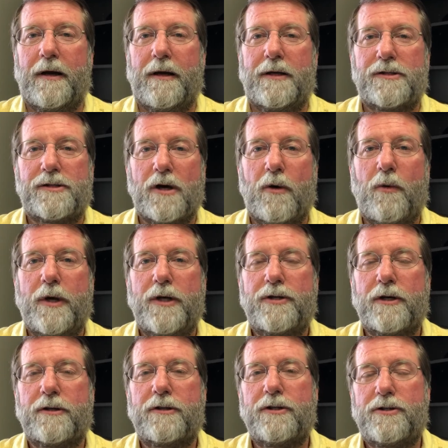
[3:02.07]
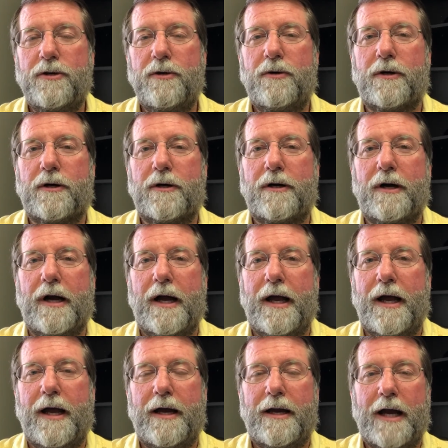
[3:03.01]
So we took the tour,
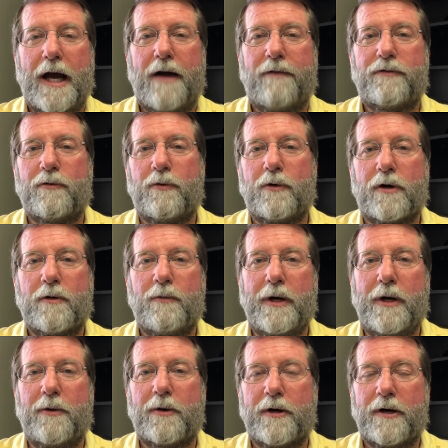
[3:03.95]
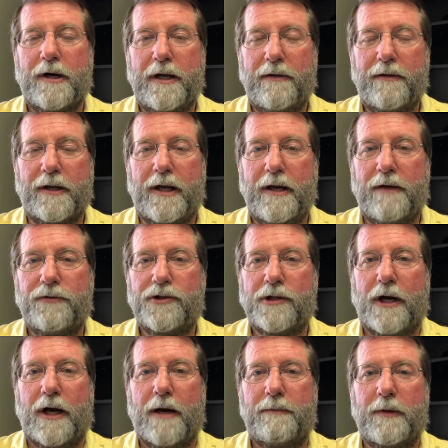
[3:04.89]
and afterward we were in the gift
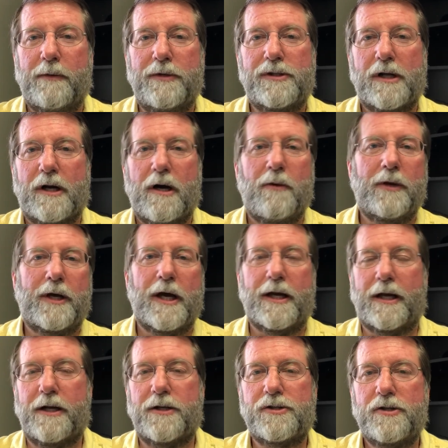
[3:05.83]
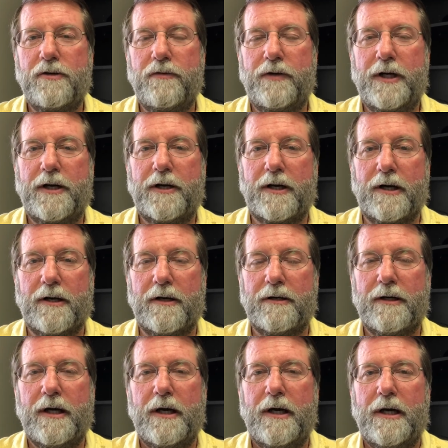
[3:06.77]
shop, and we said, oh, we got to get a souvenir
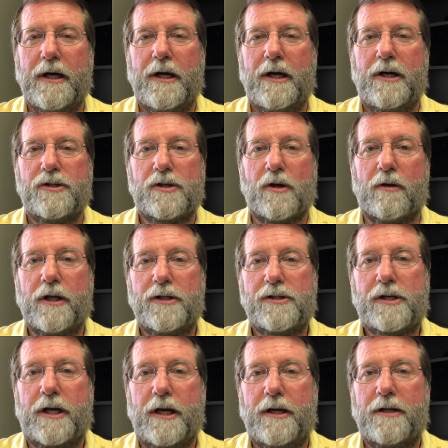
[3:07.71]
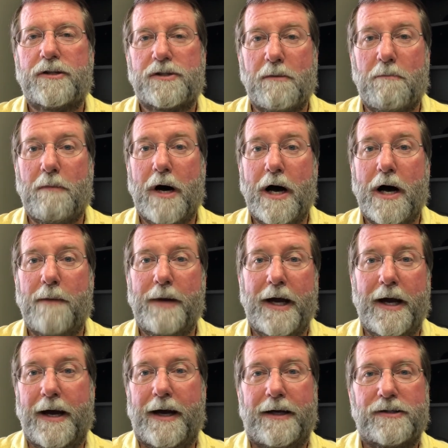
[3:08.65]
here. So let's get some mob
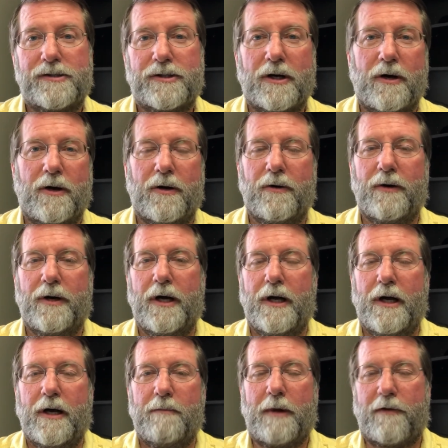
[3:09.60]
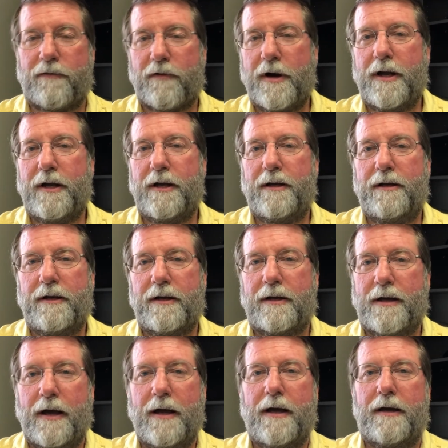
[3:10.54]
hats. So my friend
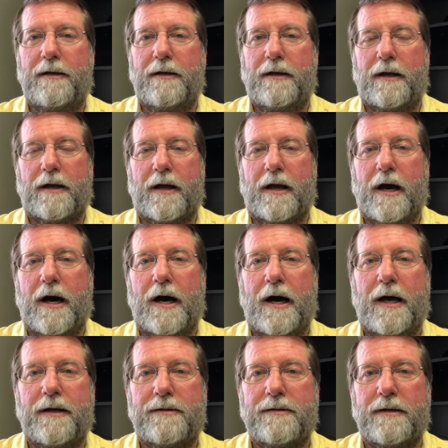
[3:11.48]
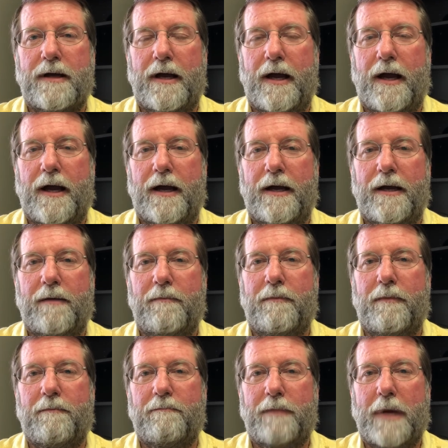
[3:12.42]
Ken got a
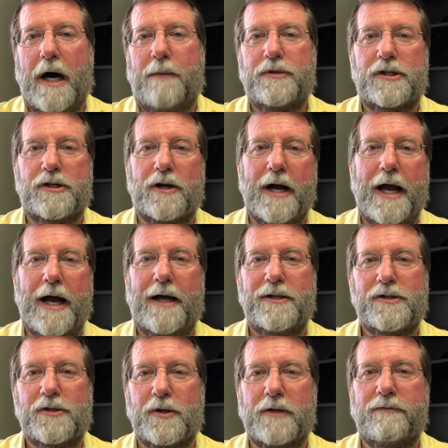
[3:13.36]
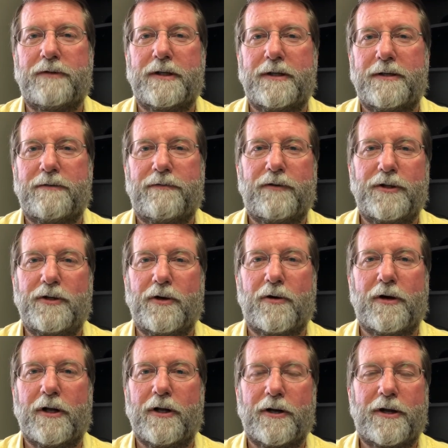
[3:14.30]
mobster hat, sort of a
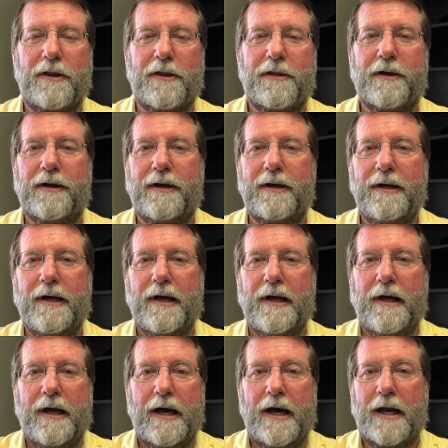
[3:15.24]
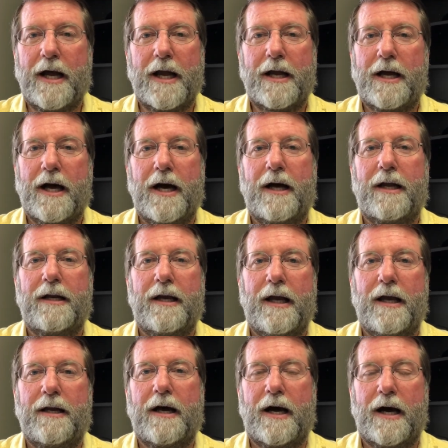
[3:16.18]
fedora looking thing, and I got
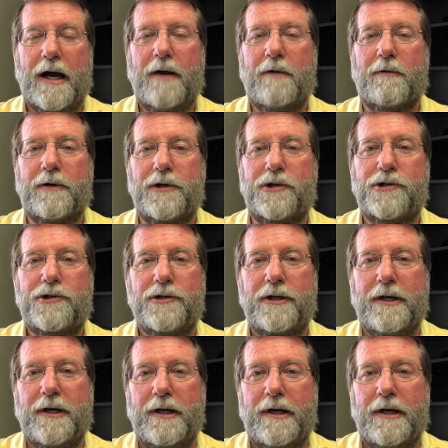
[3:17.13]
an Irish